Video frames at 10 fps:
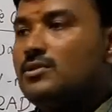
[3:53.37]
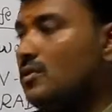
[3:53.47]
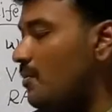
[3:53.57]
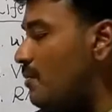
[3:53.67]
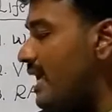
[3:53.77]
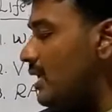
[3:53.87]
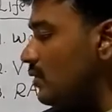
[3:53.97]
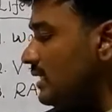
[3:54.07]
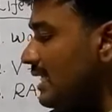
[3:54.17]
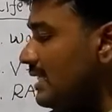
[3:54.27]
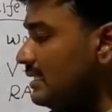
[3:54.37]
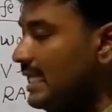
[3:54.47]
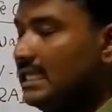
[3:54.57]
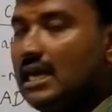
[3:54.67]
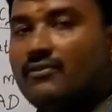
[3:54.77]
So by using the
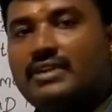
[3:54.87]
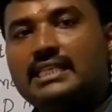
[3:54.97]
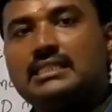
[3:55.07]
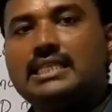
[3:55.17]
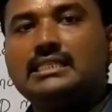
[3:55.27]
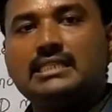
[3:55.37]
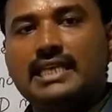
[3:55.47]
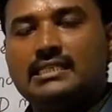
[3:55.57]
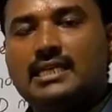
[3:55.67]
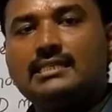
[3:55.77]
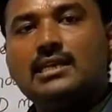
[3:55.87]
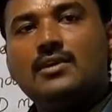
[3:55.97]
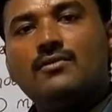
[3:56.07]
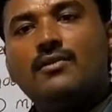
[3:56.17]
set of testing stages,